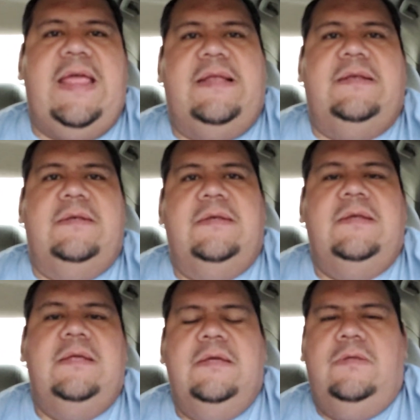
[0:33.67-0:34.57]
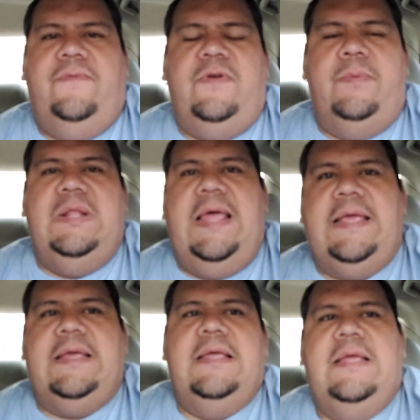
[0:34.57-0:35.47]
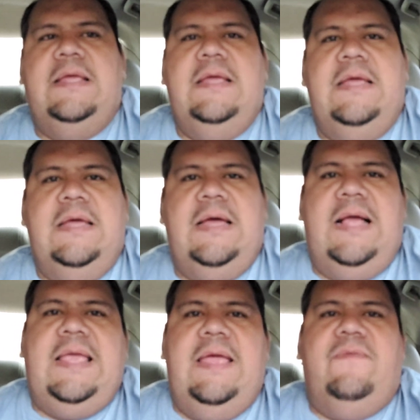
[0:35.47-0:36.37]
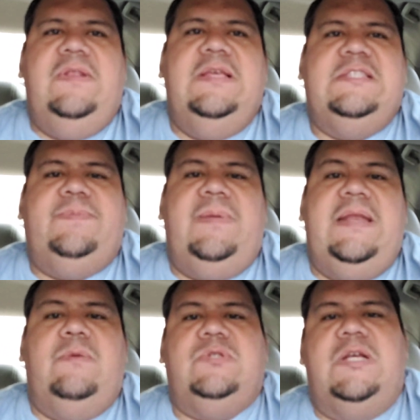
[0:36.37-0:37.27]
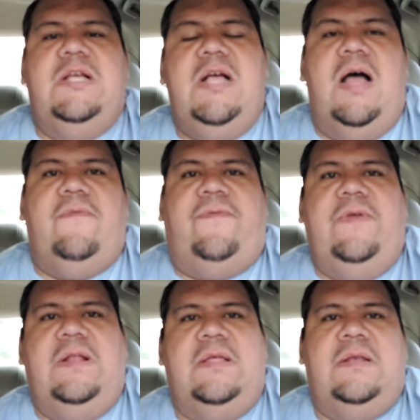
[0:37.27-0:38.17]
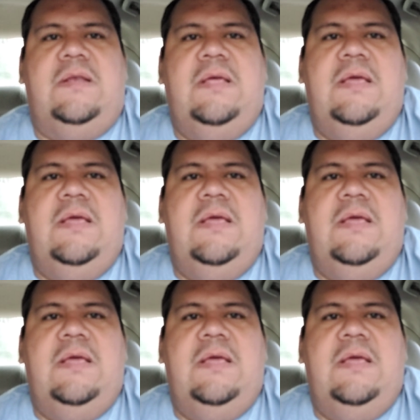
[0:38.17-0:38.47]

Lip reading: You feel me? Like, I can't really explain it. It was a gut feeling,